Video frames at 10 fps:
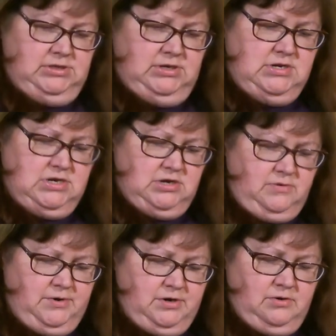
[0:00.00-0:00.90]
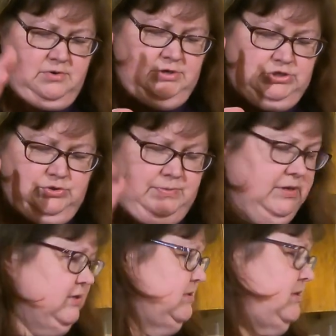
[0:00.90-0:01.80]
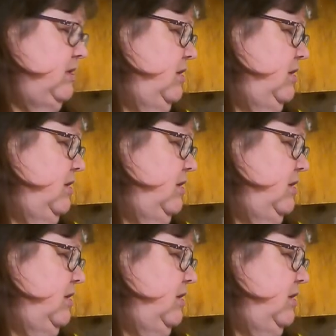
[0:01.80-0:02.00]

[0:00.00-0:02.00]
in here we are going to mix